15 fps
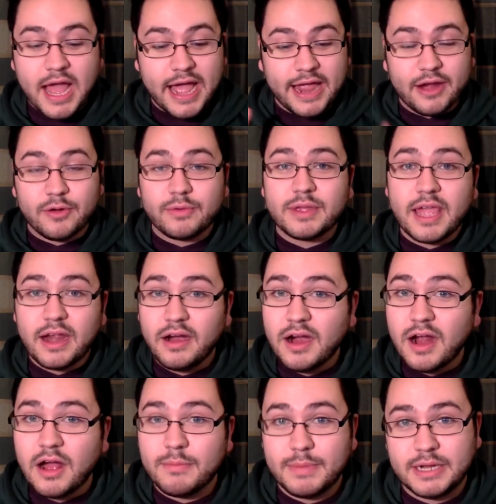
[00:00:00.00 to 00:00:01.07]
I don't care
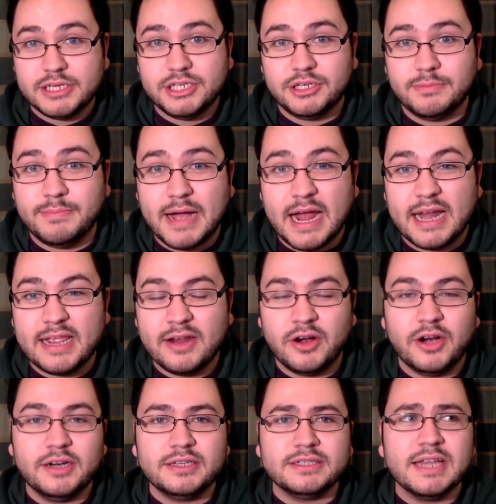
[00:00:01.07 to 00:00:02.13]
how much your body
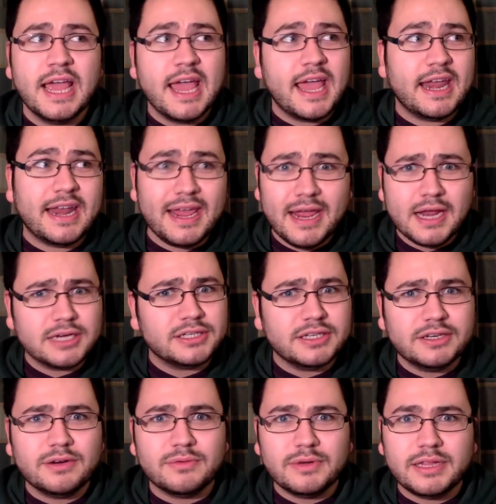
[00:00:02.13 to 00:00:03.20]
hurts. And I actually
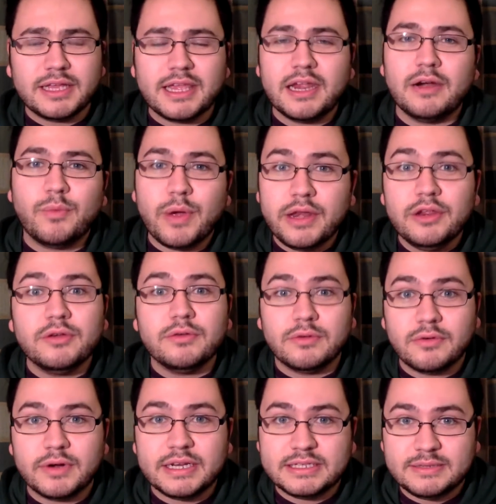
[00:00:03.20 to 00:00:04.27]
don't really care when you
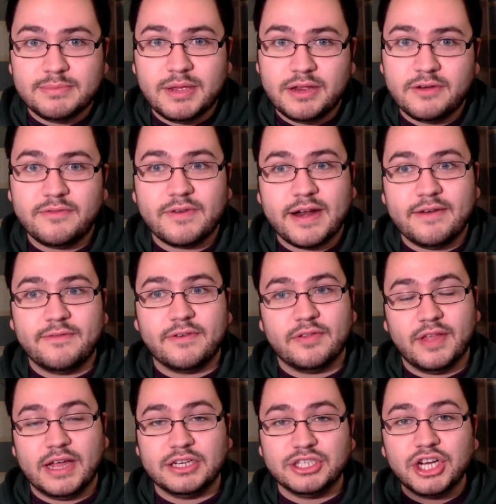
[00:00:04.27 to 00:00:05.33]
agreed to meet your friend for
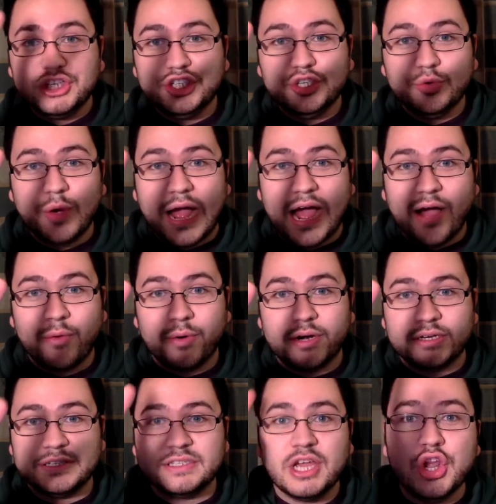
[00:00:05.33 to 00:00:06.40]
lunch. 2
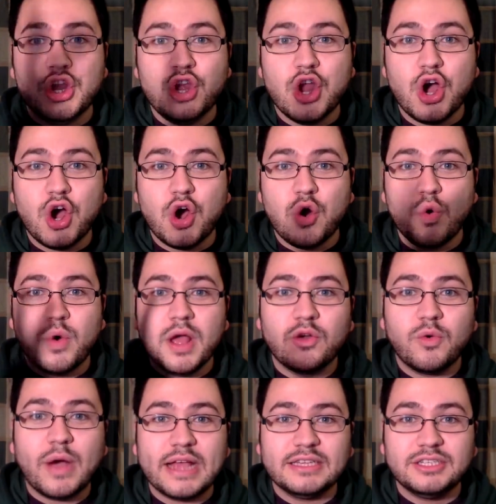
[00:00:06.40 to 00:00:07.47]
hours, no
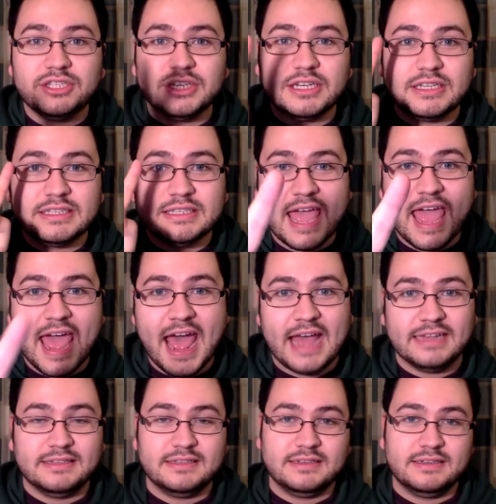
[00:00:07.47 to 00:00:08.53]
questions
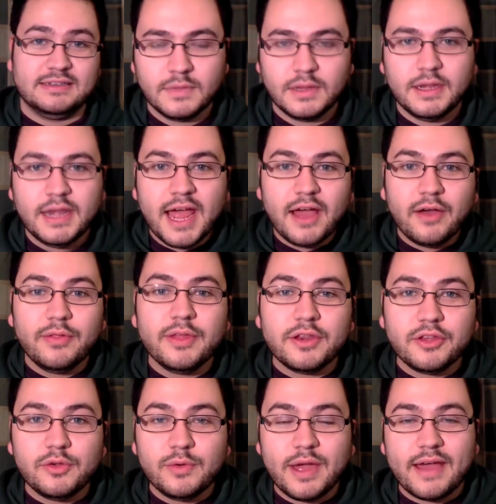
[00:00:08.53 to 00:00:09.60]
asked. Now that
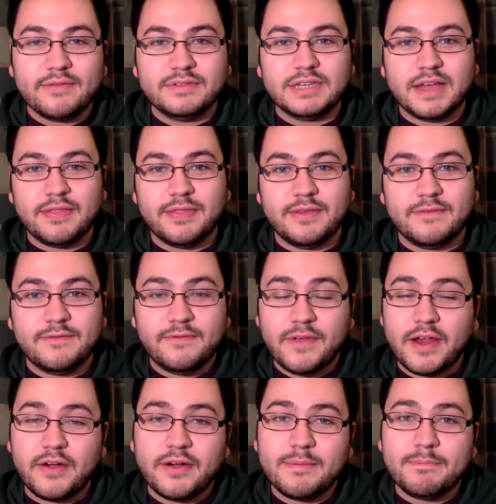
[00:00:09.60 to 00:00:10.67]
you have done the
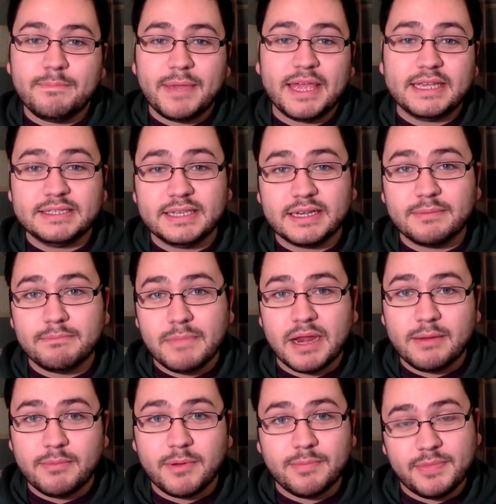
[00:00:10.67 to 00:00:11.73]
very basic
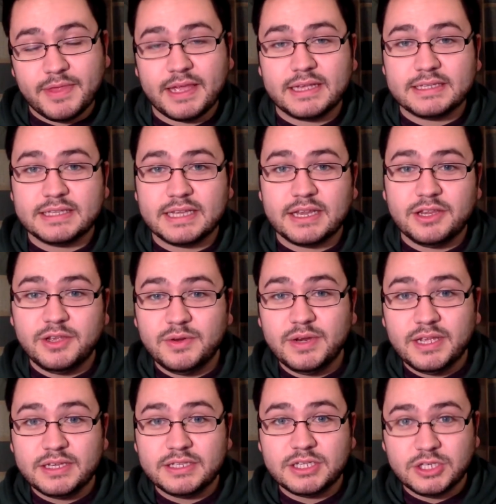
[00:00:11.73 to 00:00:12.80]
minimum things that you
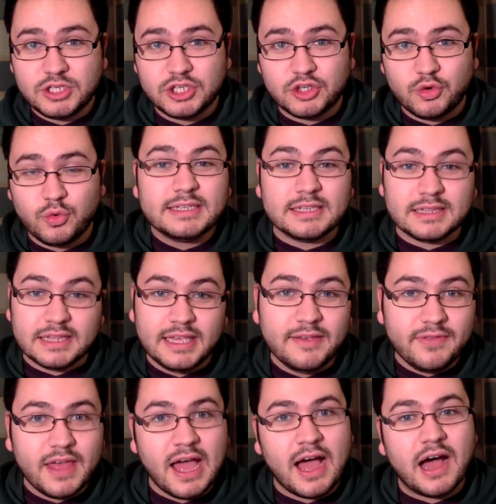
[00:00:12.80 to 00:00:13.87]
need to do to leave
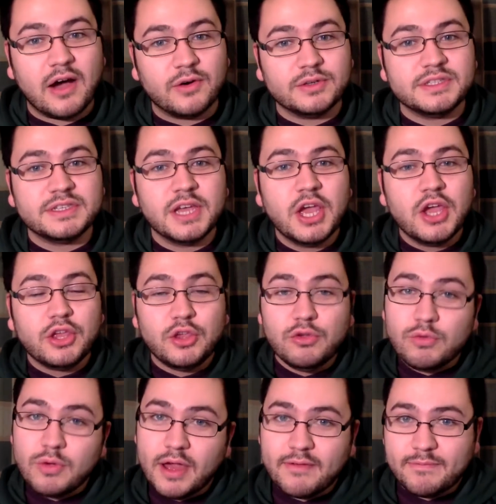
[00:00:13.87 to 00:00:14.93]
the house,
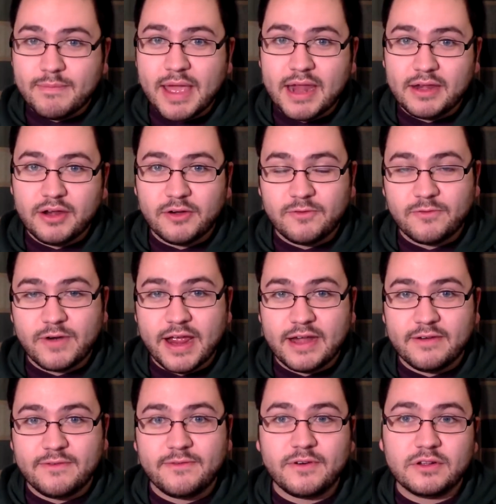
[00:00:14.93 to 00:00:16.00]
you have met your
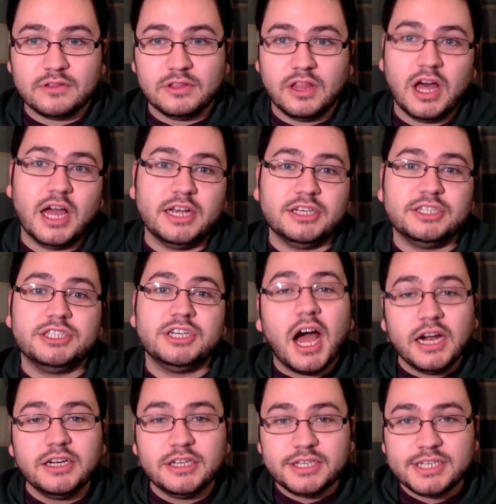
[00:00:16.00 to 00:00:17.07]
friend for lunch.
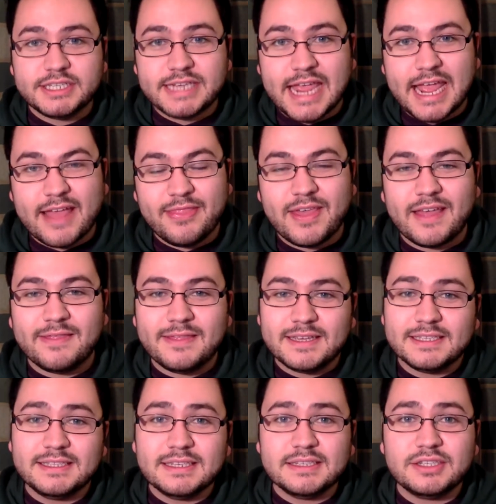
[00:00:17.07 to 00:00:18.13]
Understand that
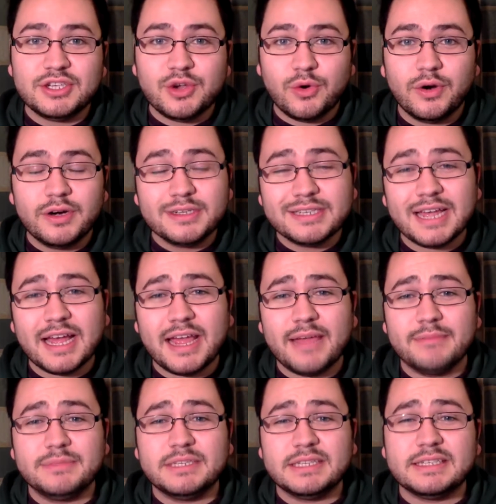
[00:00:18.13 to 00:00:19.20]
this is your
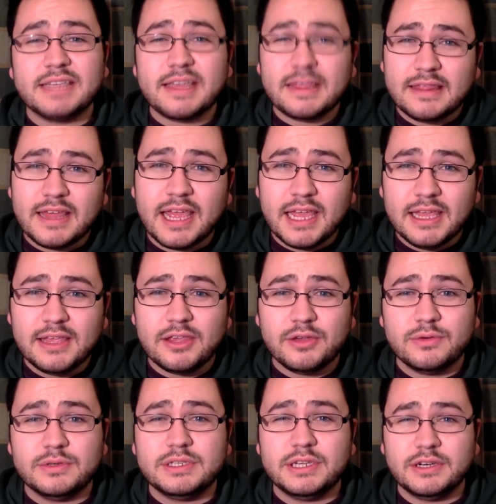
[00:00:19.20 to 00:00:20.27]
time to say thank
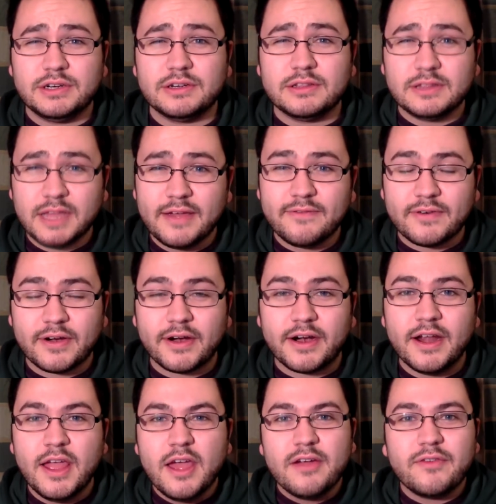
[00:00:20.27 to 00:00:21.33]
you to your liver
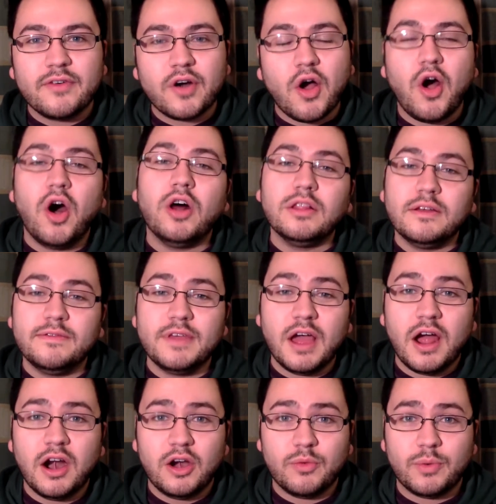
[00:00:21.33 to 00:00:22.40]
for all of the
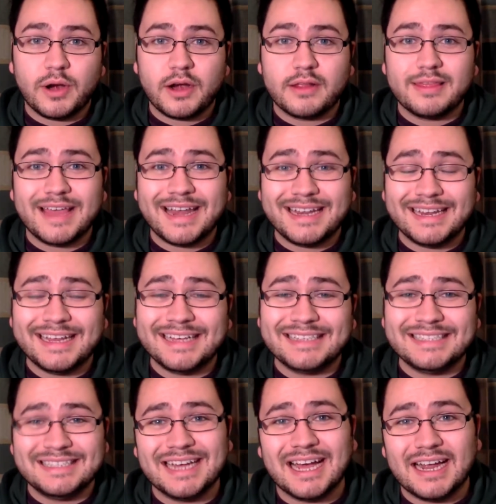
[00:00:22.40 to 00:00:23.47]
hard work that it
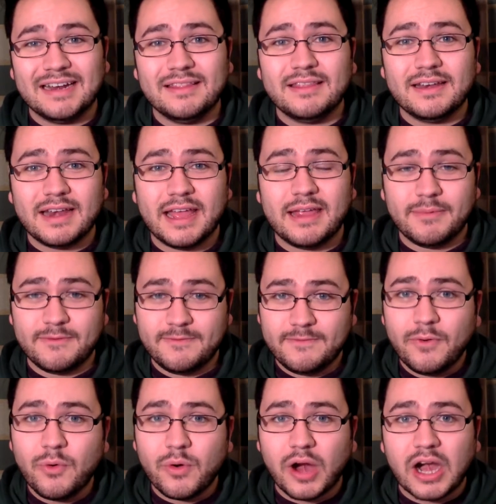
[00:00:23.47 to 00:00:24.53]
has done the night
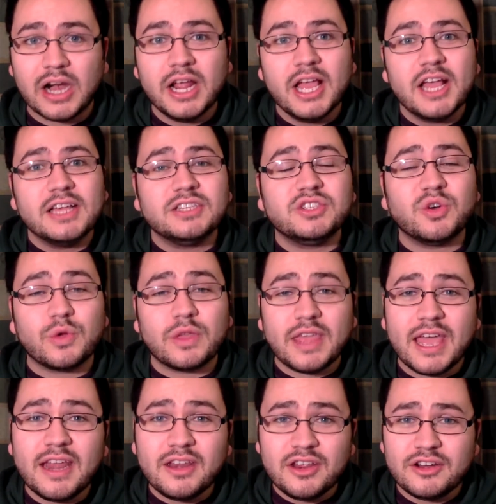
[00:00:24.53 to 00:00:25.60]
before. So
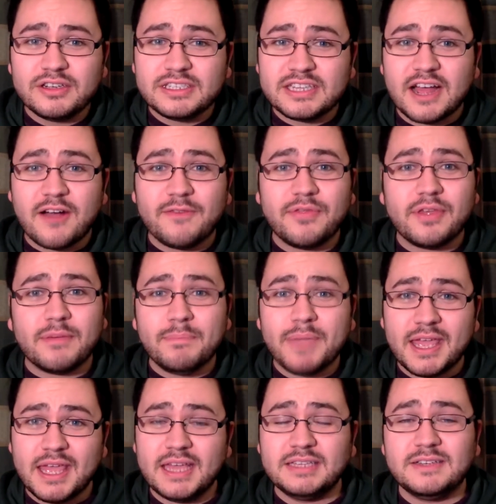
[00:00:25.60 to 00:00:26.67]
get yourself the
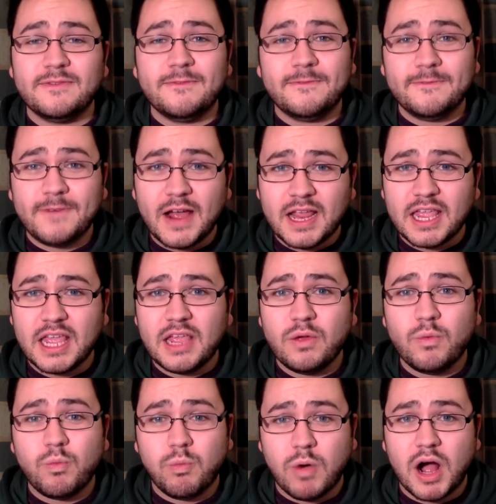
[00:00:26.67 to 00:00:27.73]
biggest fucking
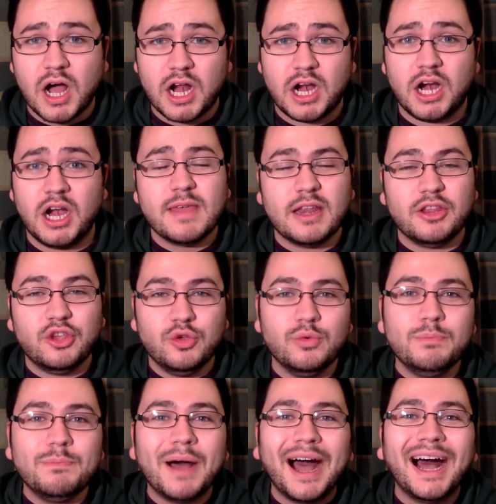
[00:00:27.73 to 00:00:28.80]
water that you
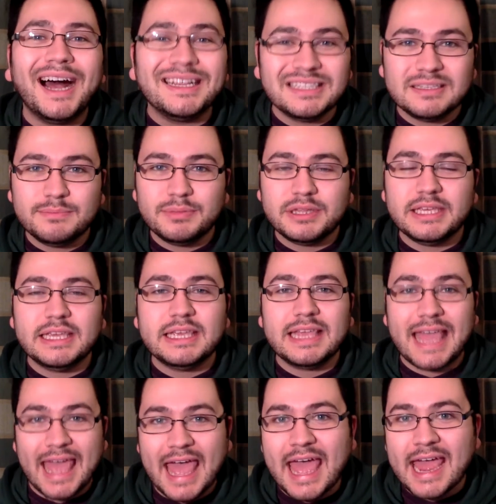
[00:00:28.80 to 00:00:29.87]
possibly
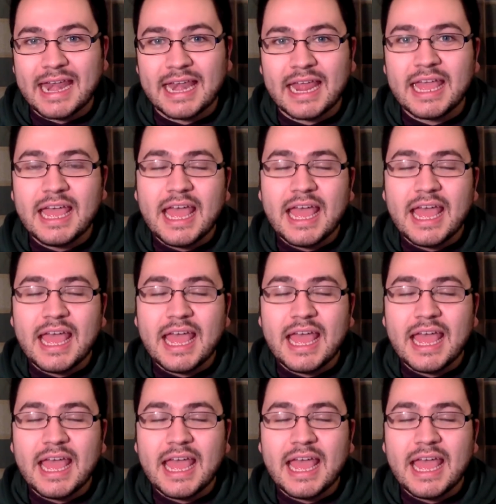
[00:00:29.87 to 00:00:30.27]
can.